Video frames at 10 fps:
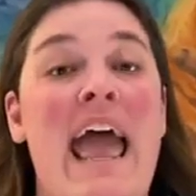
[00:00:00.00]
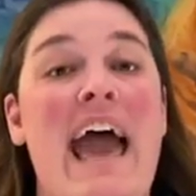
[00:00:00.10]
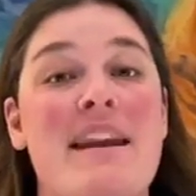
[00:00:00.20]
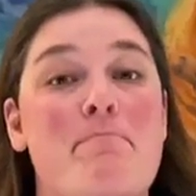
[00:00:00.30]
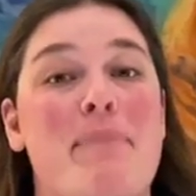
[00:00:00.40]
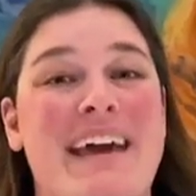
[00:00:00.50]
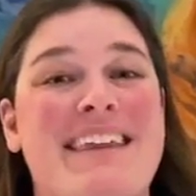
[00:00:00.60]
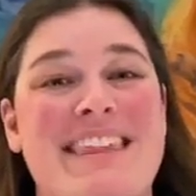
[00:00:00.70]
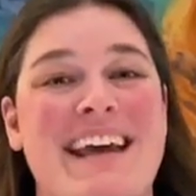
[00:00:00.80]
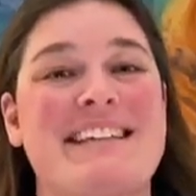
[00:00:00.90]
And a
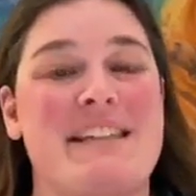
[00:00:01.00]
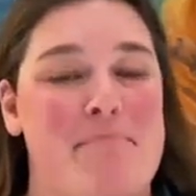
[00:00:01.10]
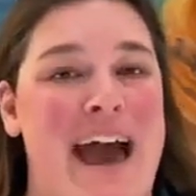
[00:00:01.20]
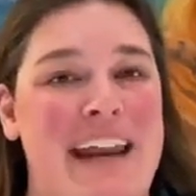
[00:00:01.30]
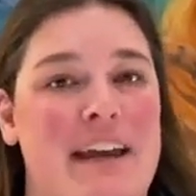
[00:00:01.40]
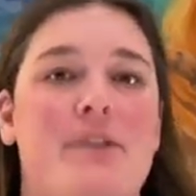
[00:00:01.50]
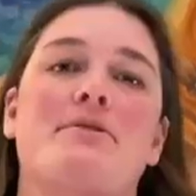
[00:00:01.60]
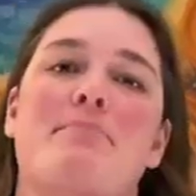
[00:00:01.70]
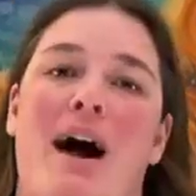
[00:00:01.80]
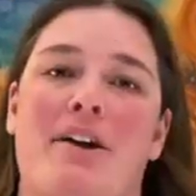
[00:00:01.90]
big thanks to Maddie,
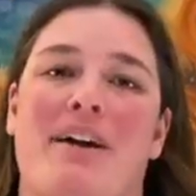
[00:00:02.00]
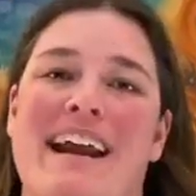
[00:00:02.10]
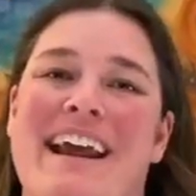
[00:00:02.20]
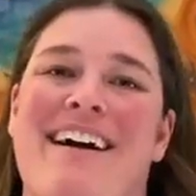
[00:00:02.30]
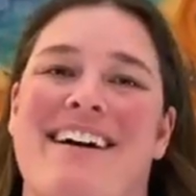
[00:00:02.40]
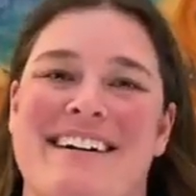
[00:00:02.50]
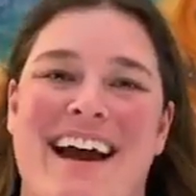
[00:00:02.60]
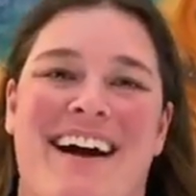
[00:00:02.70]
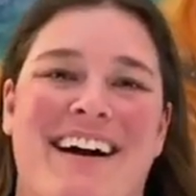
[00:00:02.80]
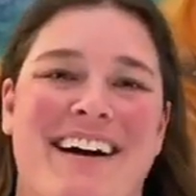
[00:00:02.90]
who's moderating
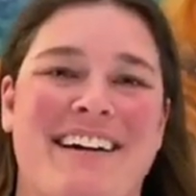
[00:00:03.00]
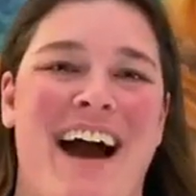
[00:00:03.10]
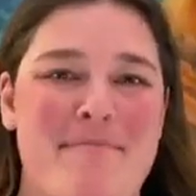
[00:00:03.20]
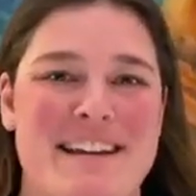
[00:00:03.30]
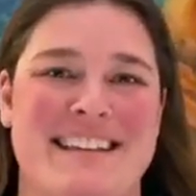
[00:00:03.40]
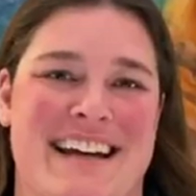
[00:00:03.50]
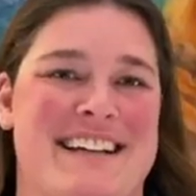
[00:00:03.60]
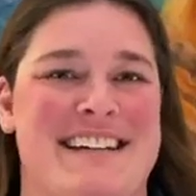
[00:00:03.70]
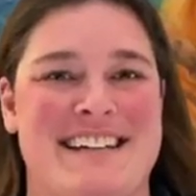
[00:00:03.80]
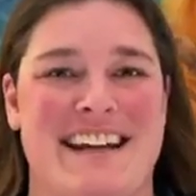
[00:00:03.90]
our comment
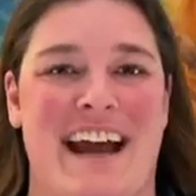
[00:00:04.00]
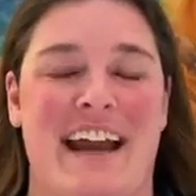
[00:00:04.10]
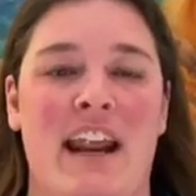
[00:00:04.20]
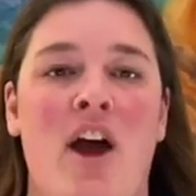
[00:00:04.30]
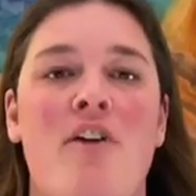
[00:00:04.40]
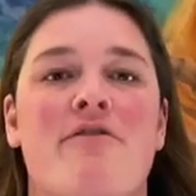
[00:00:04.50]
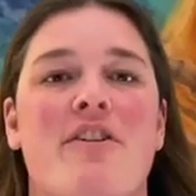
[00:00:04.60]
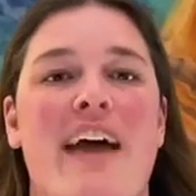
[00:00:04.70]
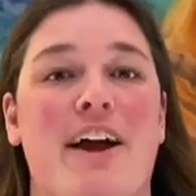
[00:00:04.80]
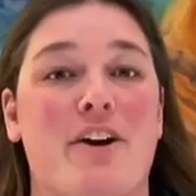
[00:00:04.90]
section tonight,
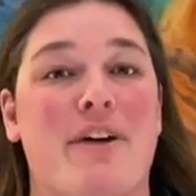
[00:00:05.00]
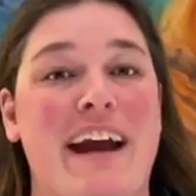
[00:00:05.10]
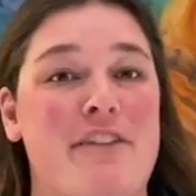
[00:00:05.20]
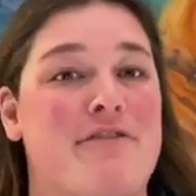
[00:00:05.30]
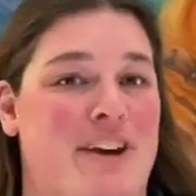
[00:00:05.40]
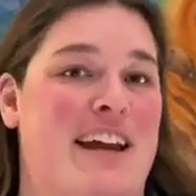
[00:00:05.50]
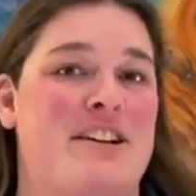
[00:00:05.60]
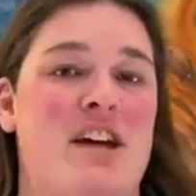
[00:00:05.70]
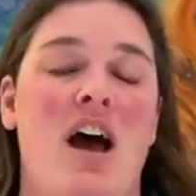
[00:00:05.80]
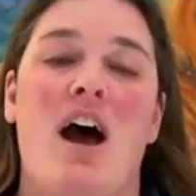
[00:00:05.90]
for that great
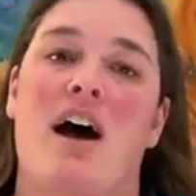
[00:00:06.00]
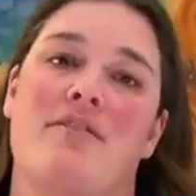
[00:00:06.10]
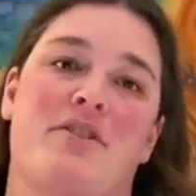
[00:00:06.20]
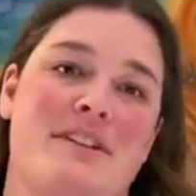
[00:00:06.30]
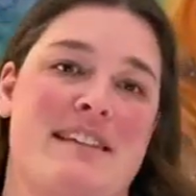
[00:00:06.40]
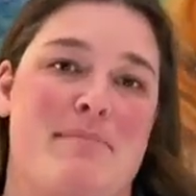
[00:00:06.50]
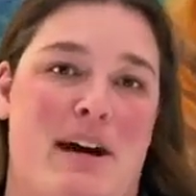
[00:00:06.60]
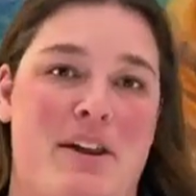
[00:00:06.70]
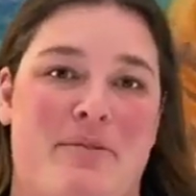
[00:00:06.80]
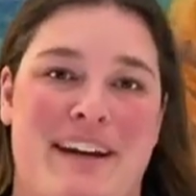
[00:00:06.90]
footage of Grizzly
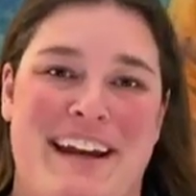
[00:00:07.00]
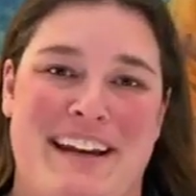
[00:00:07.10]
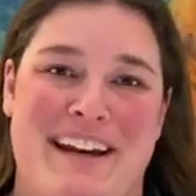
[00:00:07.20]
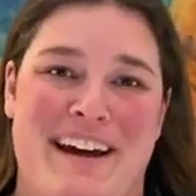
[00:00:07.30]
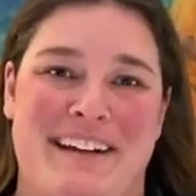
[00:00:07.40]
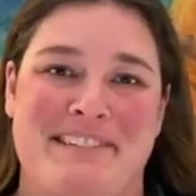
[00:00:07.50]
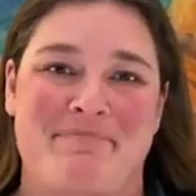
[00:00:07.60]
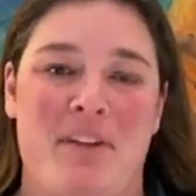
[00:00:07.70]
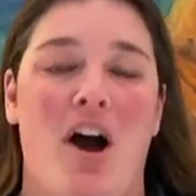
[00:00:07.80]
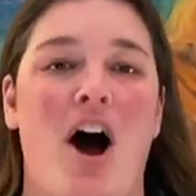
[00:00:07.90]
Bear 399.
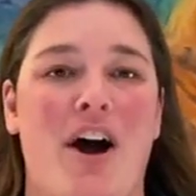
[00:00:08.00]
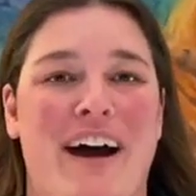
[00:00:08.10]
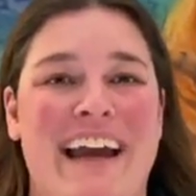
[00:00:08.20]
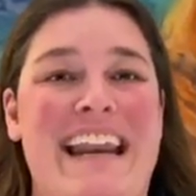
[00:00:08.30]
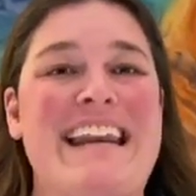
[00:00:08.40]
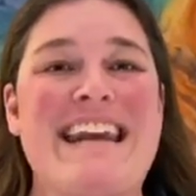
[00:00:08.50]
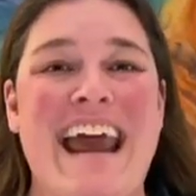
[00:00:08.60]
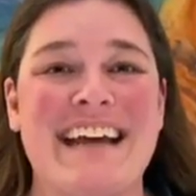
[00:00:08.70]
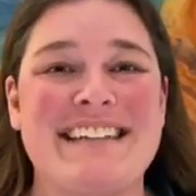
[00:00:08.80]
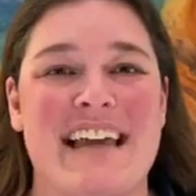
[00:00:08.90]
All right,
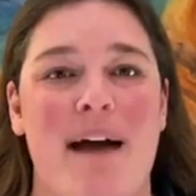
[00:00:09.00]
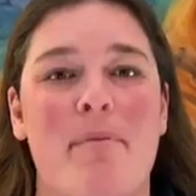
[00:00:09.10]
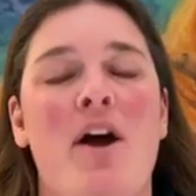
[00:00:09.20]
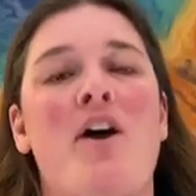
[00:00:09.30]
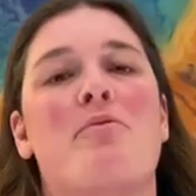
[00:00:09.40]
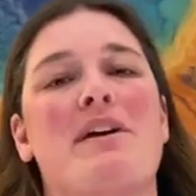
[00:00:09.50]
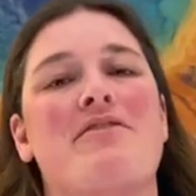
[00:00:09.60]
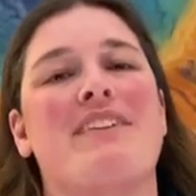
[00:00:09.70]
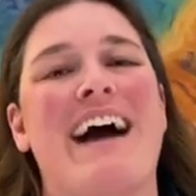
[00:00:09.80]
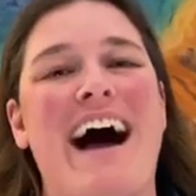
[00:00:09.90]
next up,
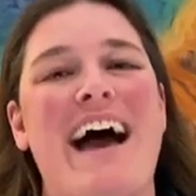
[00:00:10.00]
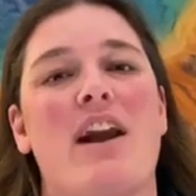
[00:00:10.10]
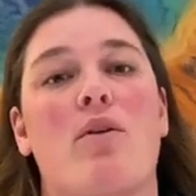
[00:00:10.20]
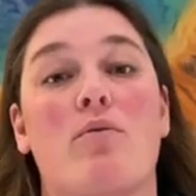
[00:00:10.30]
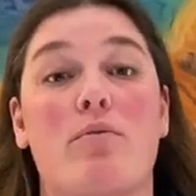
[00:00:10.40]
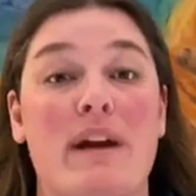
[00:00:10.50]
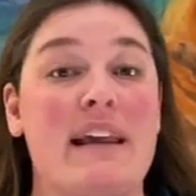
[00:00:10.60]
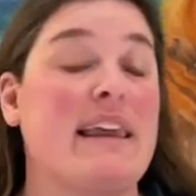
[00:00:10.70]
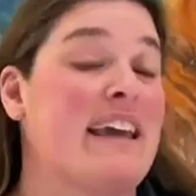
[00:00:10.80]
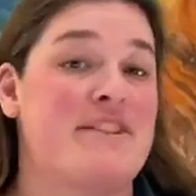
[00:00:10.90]
we've got a
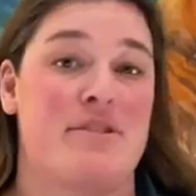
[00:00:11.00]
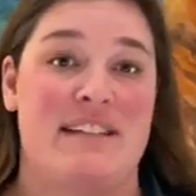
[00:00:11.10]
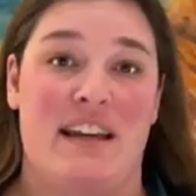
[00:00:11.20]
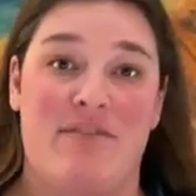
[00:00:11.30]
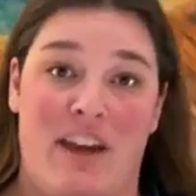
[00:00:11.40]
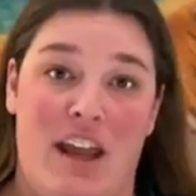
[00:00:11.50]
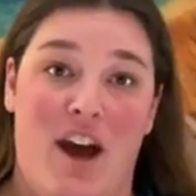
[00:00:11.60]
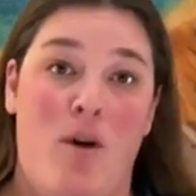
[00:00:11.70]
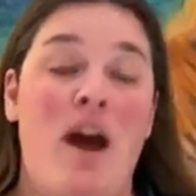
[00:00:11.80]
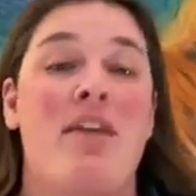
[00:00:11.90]
really interesting
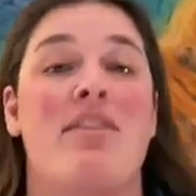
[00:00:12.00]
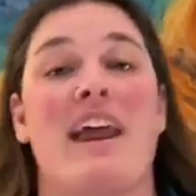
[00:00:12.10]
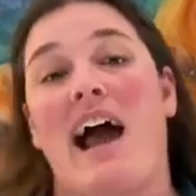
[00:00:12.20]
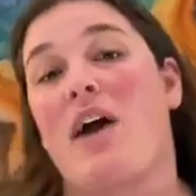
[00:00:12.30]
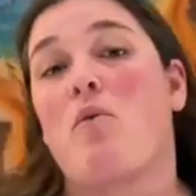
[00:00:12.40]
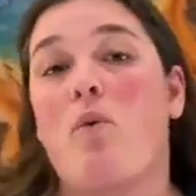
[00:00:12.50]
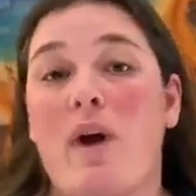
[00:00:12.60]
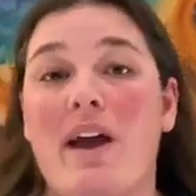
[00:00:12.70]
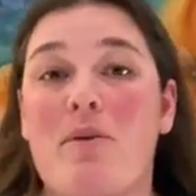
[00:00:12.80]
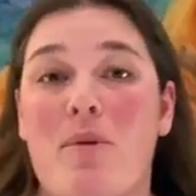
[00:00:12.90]
video that I
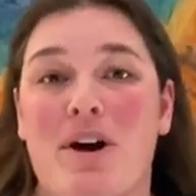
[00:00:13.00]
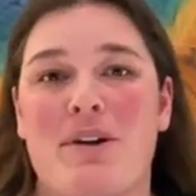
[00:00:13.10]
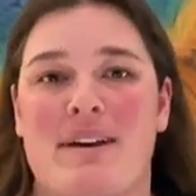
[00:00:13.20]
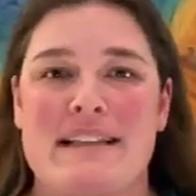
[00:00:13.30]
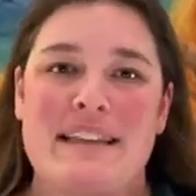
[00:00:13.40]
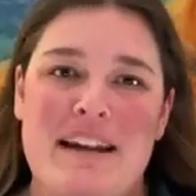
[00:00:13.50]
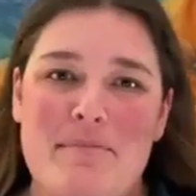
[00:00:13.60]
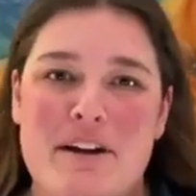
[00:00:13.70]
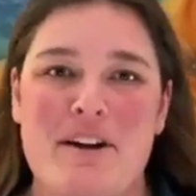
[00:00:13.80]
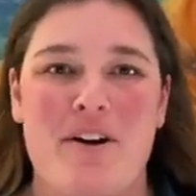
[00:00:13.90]
will warn you has a little
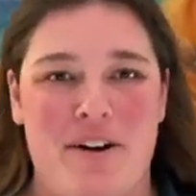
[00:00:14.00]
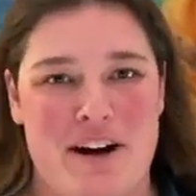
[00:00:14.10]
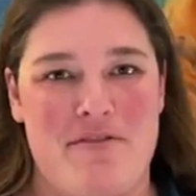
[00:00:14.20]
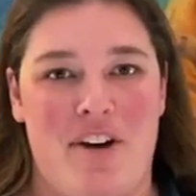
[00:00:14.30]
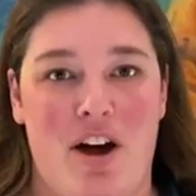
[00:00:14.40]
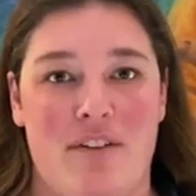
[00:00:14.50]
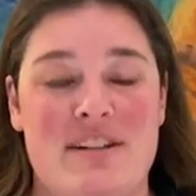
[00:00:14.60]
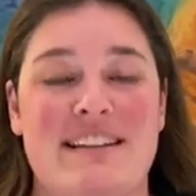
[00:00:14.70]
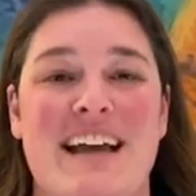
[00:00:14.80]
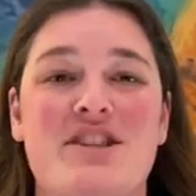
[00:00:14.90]
bit of gore
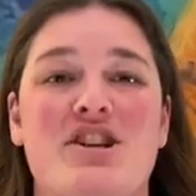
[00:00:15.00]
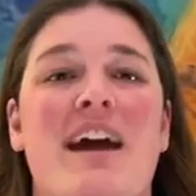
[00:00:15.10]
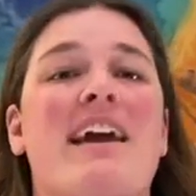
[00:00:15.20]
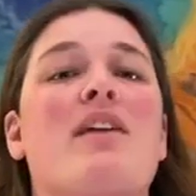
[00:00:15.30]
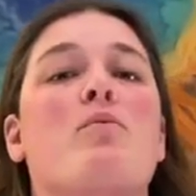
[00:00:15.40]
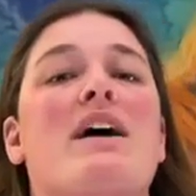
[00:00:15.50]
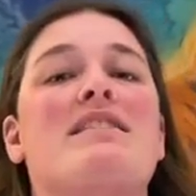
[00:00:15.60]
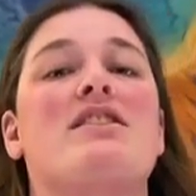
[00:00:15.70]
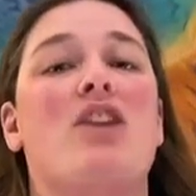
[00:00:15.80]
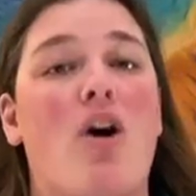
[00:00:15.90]
involved. Let's check in with
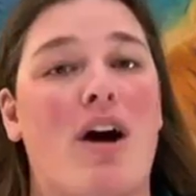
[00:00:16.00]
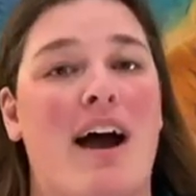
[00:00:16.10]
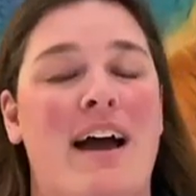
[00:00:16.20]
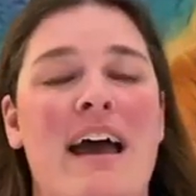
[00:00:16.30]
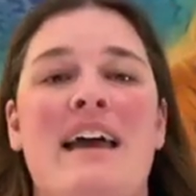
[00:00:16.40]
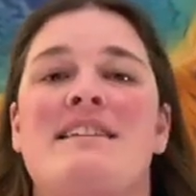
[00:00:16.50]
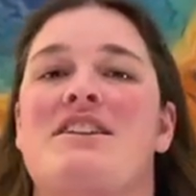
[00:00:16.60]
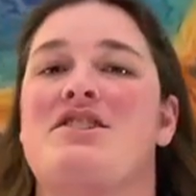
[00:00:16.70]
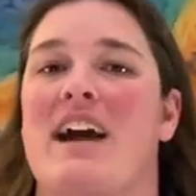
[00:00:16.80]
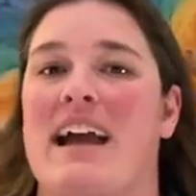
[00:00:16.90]
Laura to
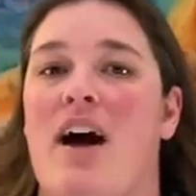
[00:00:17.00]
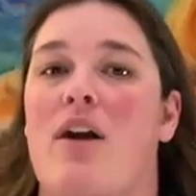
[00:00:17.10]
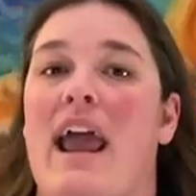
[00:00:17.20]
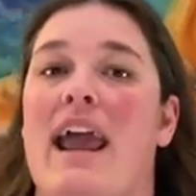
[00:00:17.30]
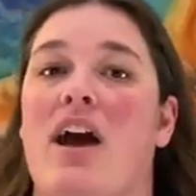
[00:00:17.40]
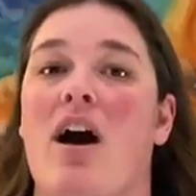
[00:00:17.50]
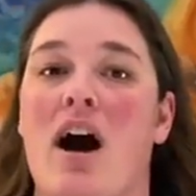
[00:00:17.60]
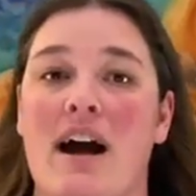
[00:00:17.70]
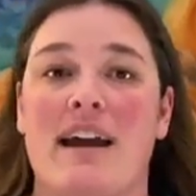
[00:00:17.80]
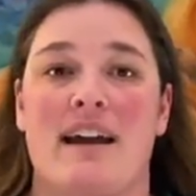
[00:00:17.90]
check out a
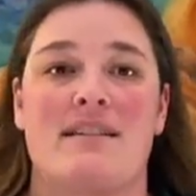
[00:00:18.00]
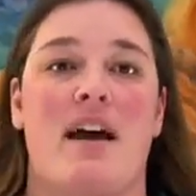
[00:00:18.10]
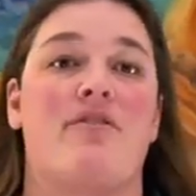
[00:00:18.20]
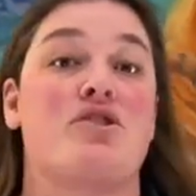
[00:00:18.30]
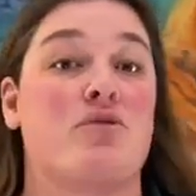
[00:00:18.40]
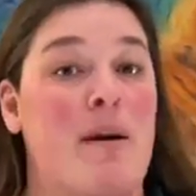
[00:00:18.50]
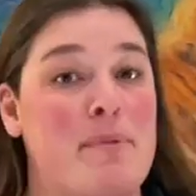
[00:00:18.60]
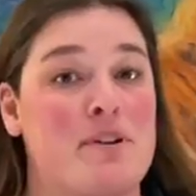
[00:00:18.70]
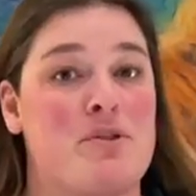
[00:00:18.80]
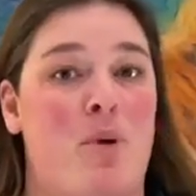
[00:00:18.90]
carcass of a
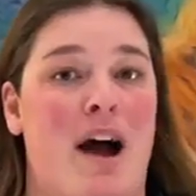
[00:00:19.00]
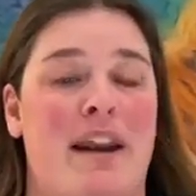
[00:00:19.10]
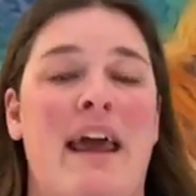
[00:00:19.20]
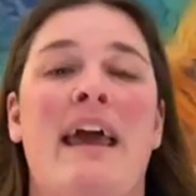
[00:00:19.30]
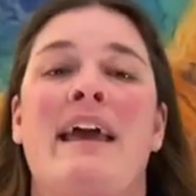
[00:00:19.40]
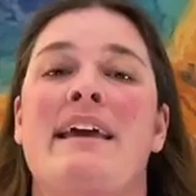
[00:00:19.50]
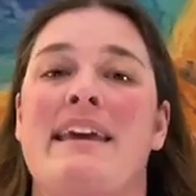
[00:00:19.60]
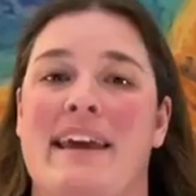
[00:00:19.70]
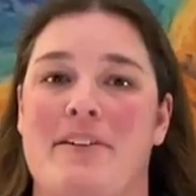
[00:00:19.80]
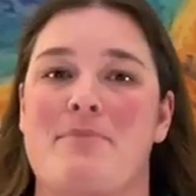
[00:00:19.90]
trumpeter swan
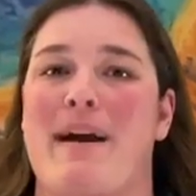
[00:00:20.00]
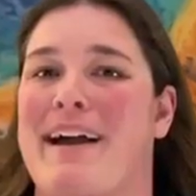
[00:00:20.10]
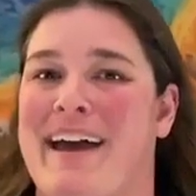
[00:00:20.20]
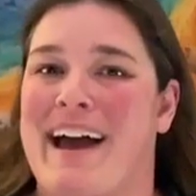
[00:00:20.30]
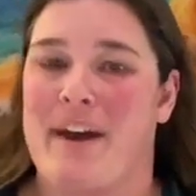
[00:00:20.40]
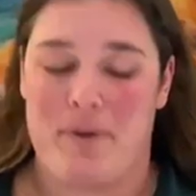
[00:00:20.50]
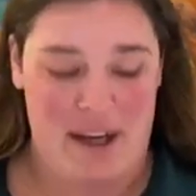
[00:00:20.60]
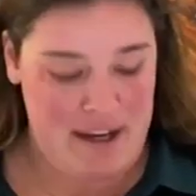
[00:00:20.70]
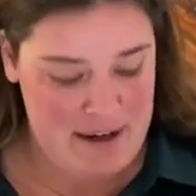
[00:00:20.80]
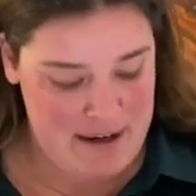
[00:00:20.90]
killed by a coyote.